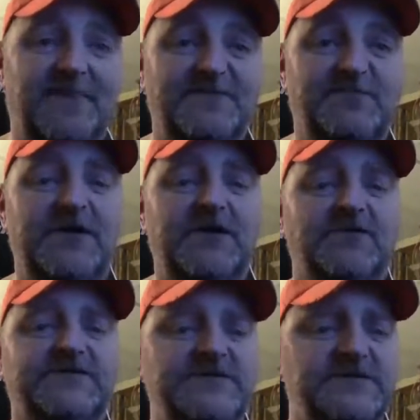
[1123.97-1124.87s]
She's being
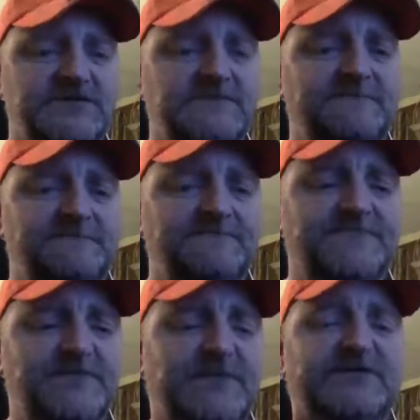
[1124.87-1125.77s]
nosy.
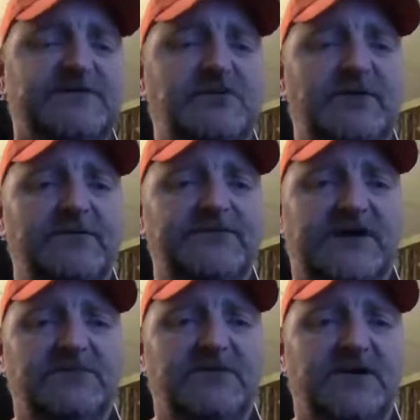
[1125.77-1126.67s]
She's making sure nobody was
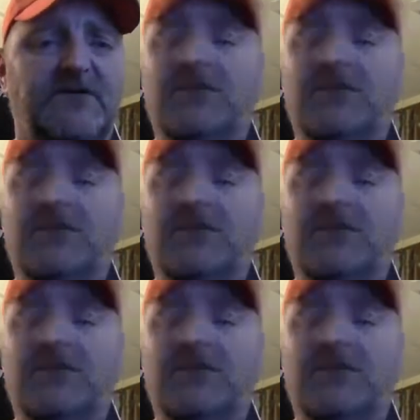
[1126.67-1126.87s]
talking about her. We